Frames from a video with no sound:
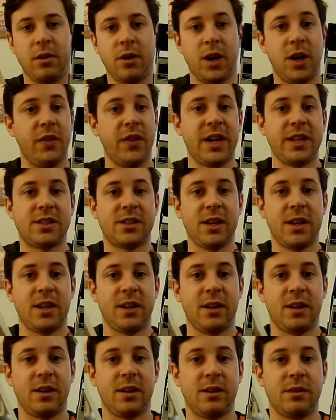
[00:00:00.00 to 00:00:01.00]
And that's
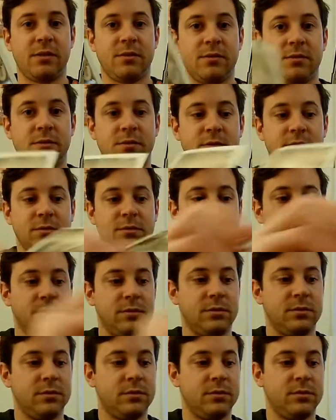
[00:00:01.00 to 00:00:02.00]
it.
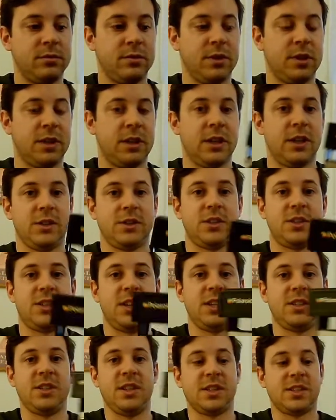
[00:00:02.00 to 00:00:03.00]
It's as
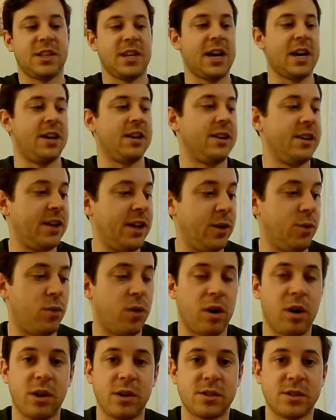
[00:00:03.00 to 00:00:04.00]
easy as that. It
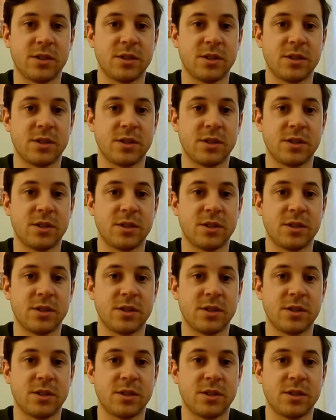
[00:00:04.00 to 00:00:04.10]
works.